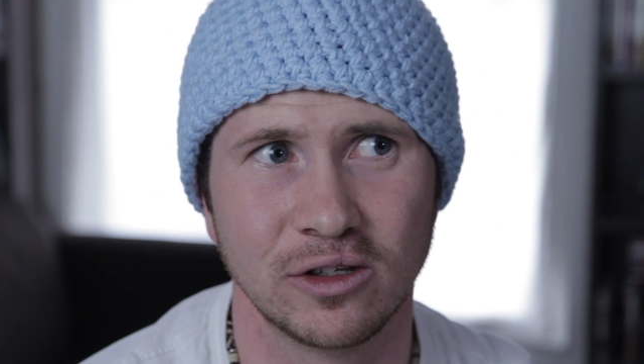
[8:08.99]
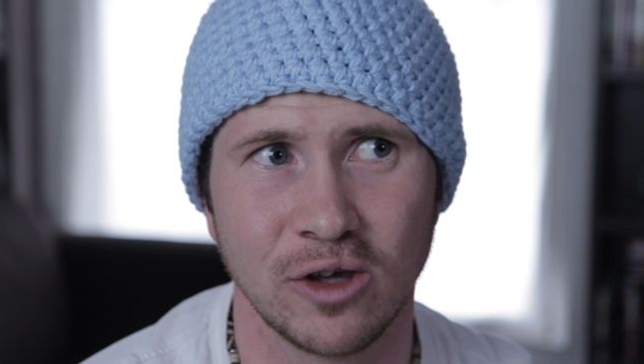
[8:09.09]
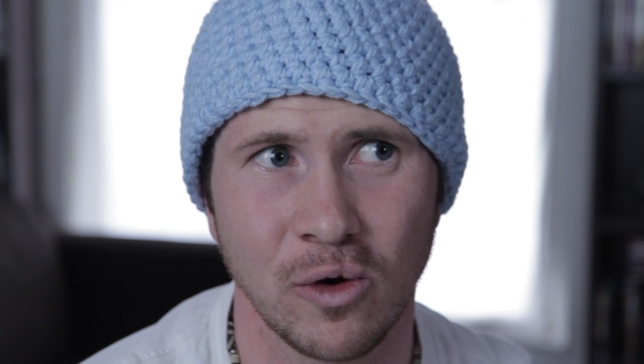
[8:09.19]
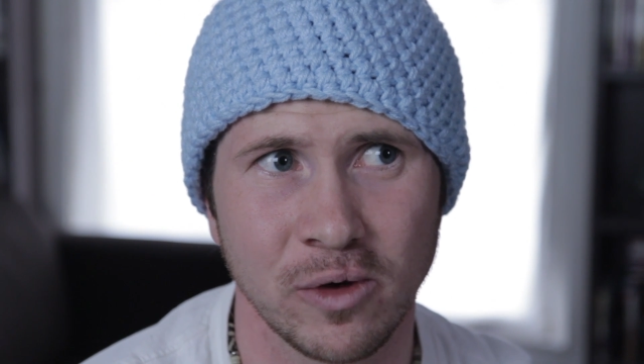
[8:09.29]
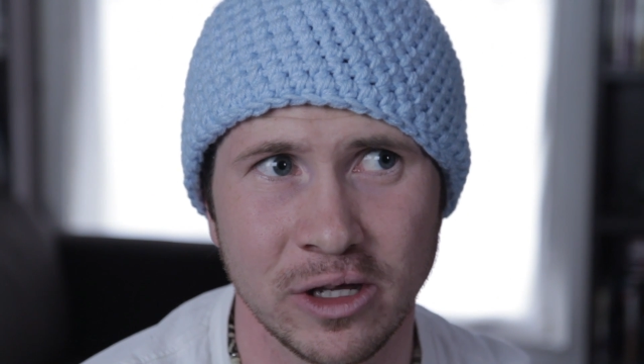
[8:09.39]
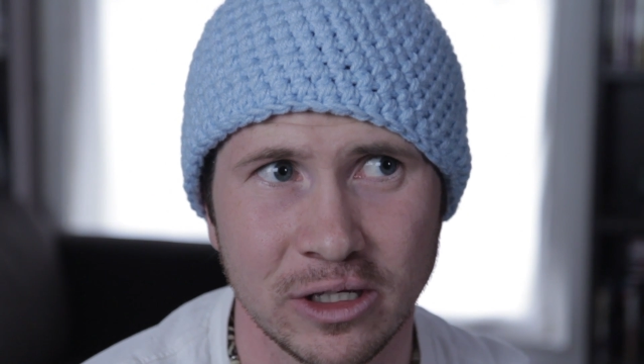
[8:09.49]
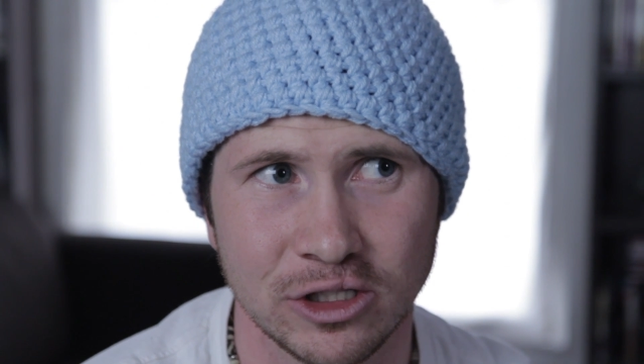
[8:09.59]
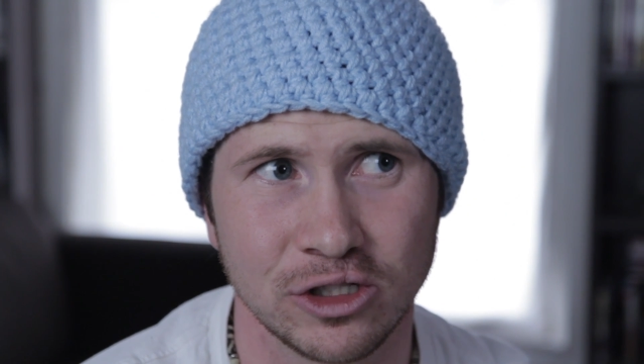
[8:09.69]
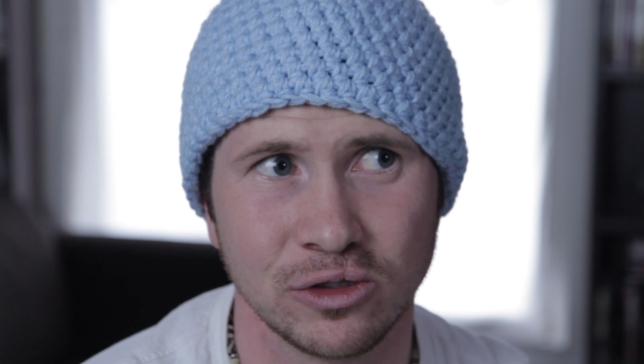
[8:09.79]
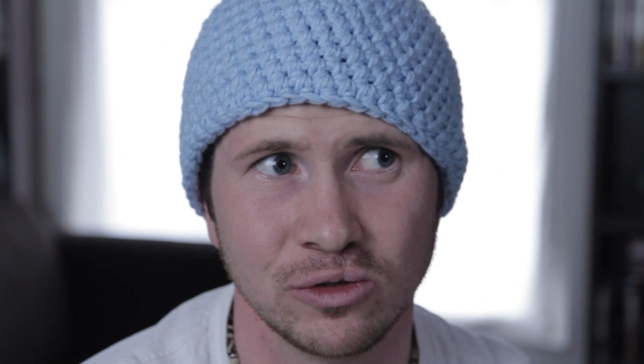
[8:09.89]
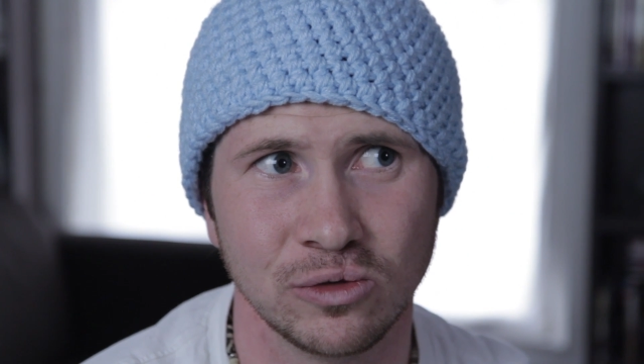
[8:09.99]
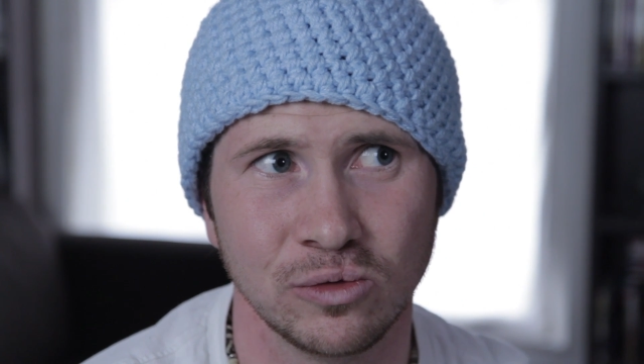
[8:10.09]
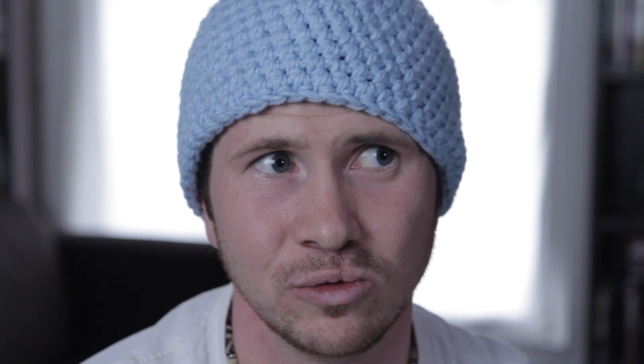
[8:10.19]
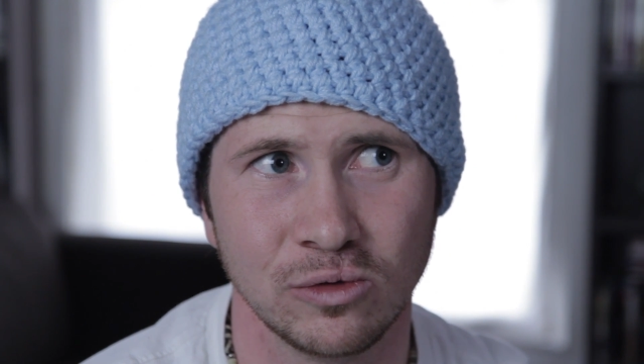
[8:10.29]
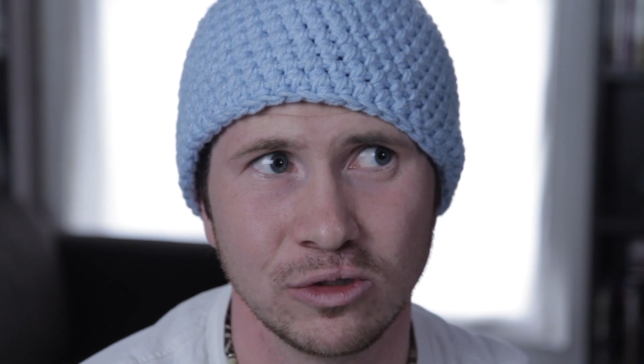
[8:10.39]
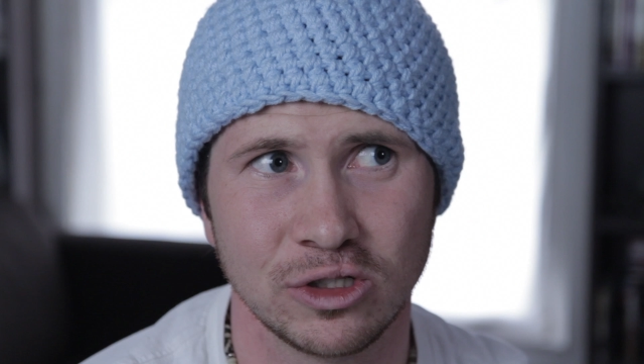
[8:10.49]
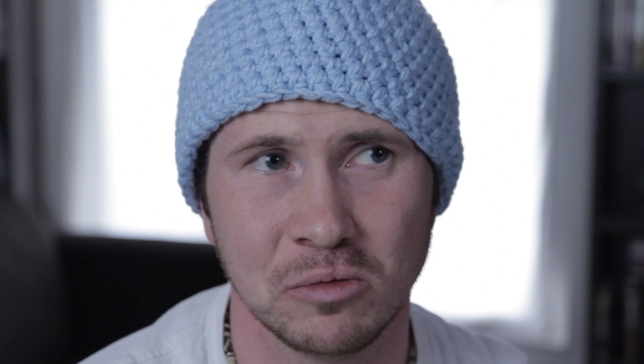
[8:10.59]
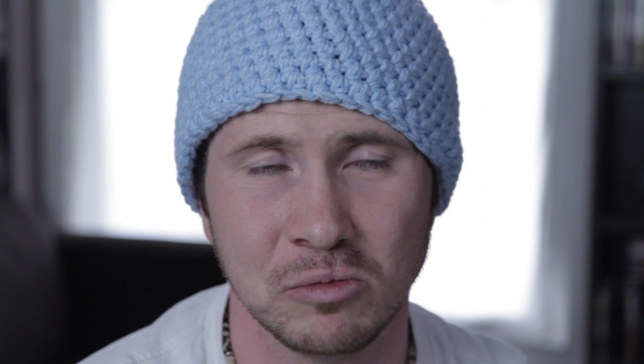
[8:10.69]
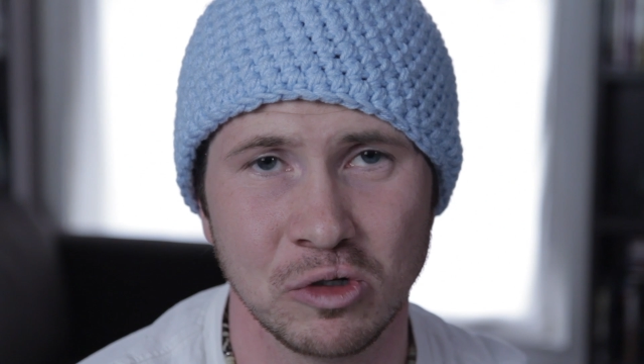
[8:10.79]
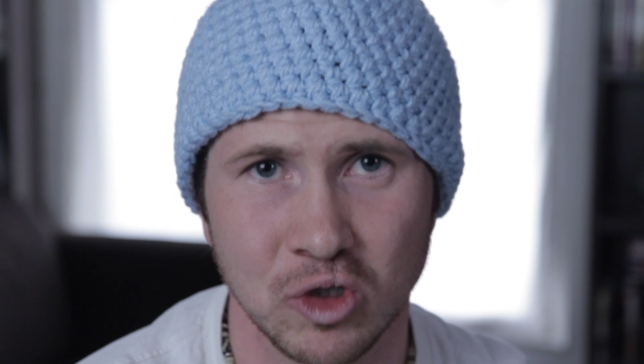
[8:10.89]
going to
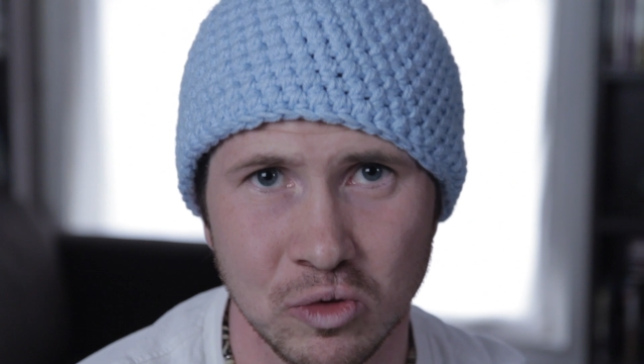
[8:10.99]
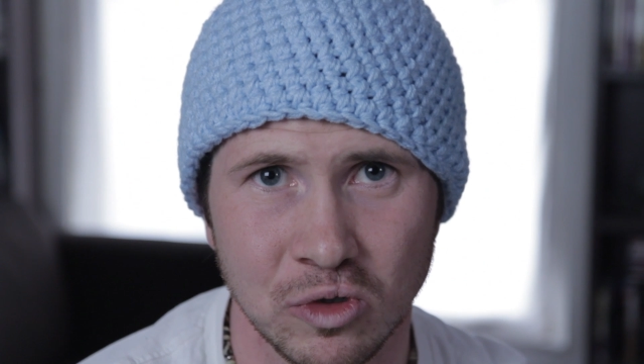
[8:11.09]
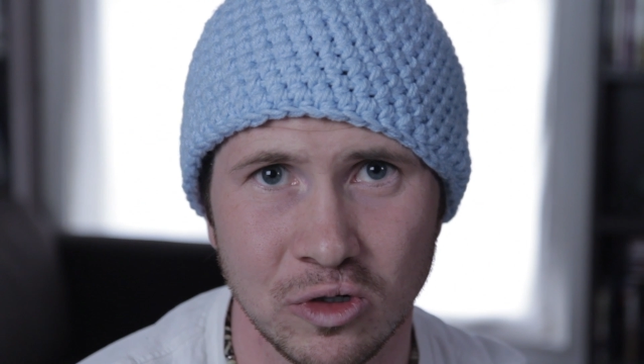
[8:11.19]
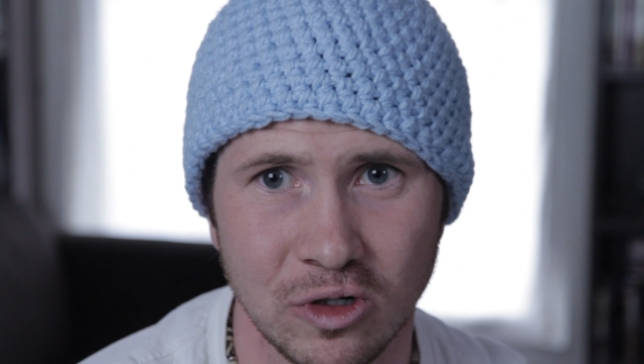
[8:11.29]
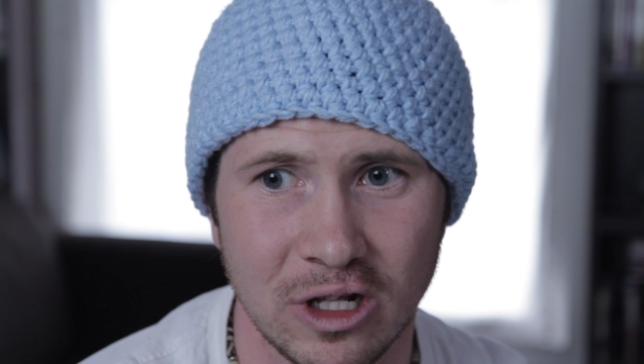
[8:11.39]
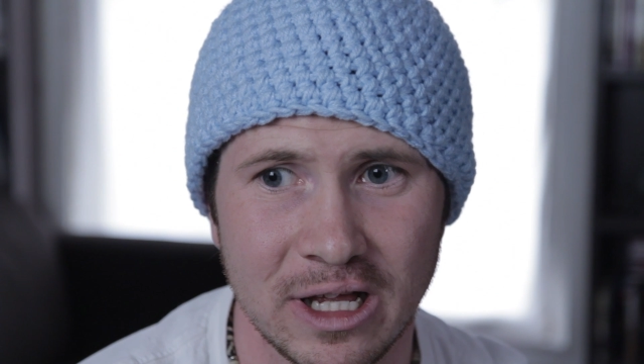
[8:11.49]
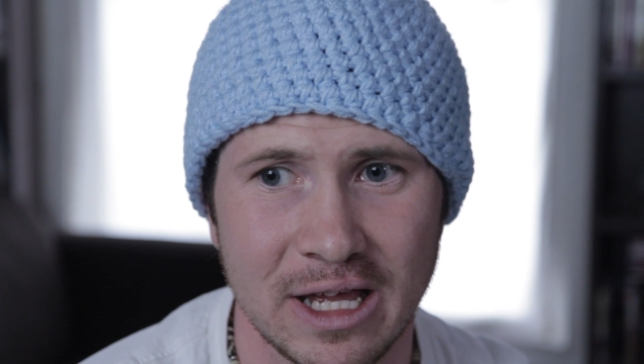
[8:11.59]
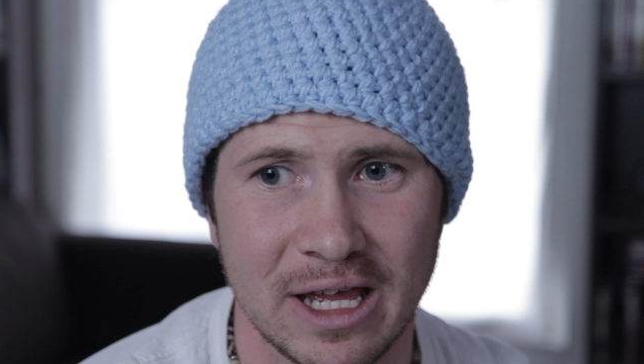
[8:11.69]
Mutual